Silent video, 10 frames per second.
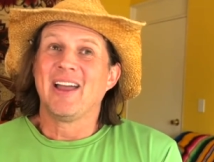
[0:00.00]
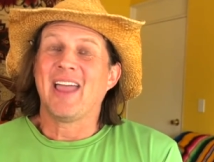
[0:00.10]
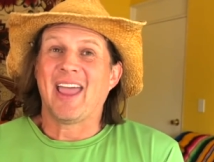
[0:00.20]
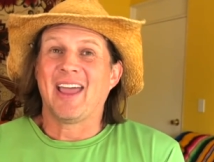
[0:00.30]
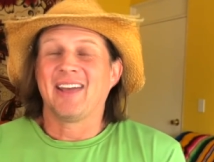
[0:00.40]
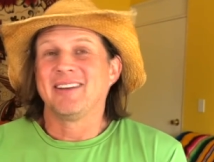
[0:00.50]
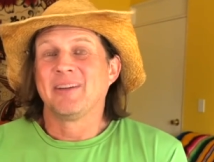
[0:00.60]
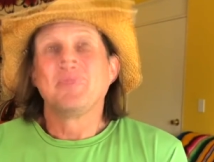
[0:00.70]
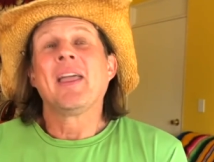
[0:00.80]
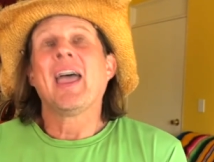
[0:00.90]
And,
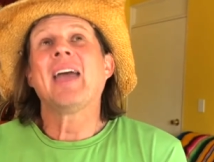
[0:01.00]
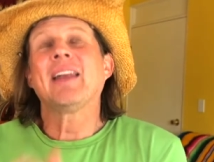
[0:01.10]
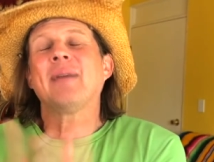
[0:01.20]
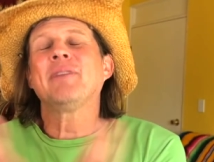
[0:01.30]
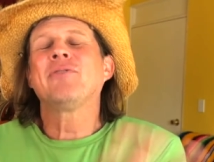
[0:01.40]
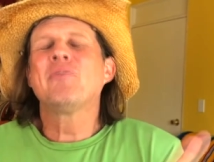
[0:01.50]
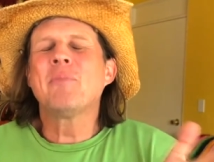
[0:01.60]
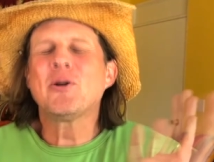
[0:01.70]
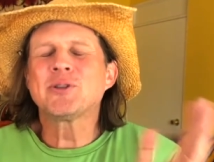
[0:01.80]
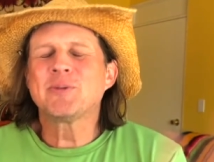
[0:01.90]
and I mean, for
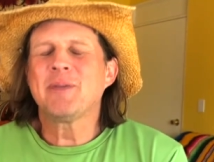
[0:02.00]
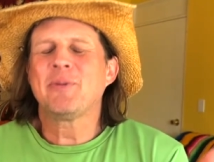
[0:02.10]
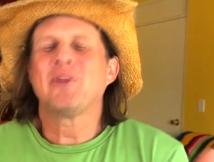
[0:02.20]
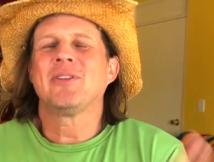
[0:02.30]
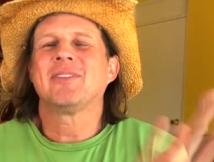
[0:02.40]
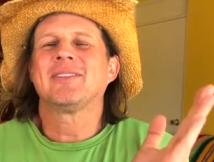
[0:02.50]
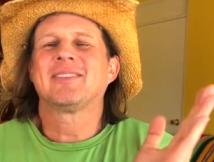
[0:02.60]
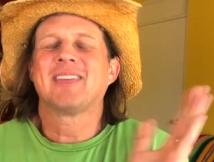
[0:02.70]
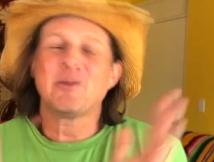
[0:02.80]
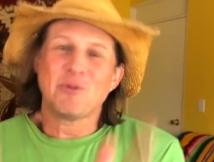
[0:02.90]
most people,
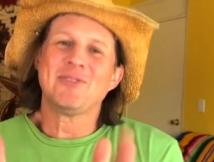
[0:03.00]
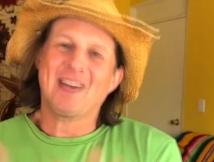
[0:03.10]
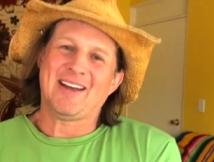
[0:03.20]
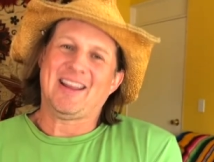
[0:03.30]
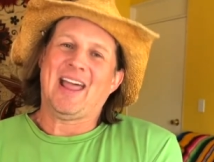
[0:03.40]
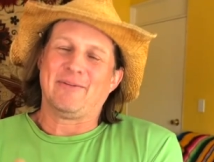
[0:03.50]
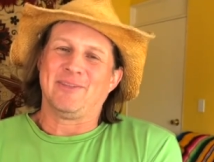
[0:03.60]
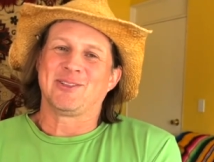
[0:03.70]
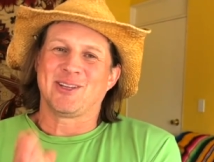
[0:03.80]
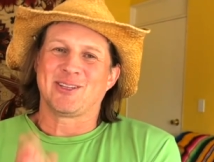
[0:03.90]
they will not have
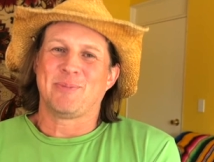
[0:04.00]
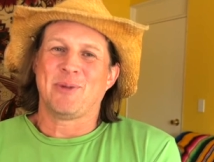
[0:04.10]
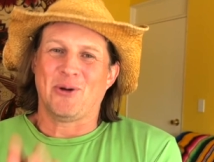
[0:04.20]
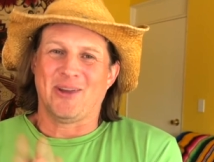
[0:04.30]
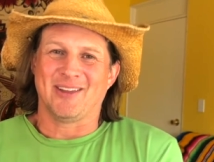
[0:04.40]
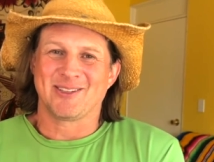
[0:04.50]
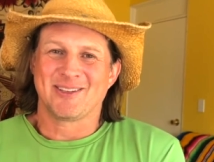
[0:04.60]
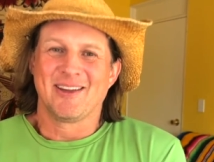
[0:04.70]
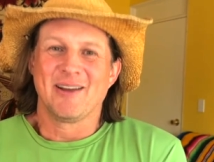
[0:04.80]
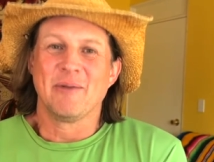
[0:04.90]
this
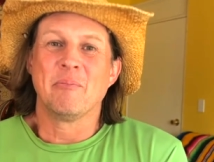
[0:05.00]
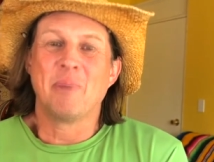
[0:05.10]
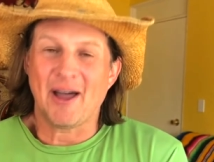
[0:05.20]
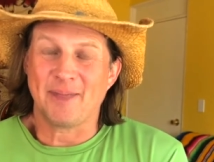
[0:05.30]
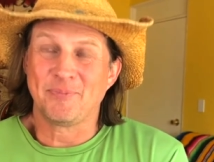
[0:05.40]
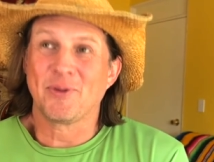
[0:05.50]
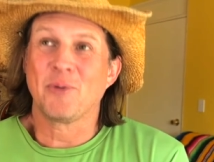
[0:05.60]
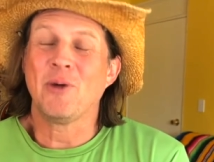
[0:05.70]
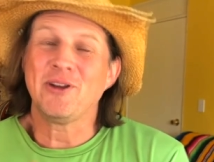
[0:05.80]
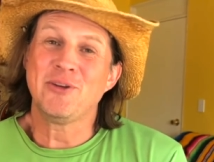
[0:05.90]
experience. But
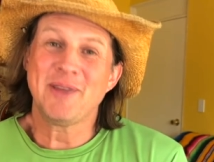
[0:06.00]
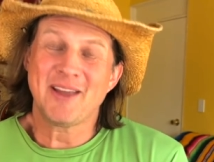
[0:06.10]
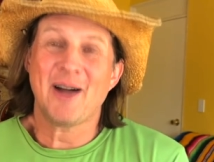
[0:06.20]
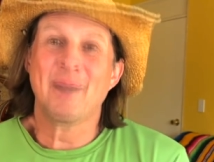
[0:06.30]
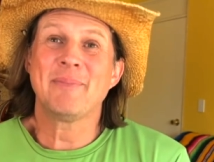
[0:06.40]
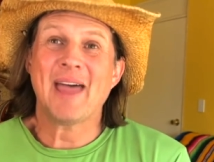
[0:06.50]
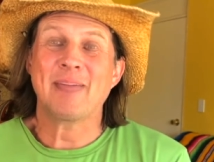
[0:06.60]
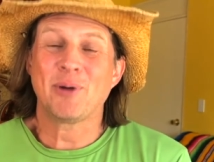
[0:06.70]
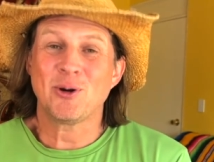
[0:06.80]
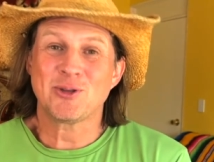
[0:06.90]
when you become
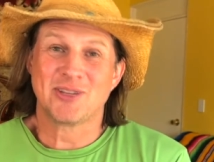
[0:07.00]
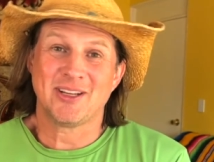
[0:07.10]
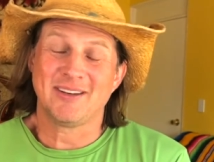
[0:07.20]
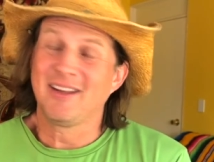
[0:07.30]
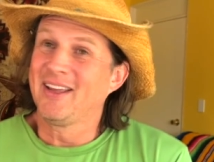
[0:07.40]
that person,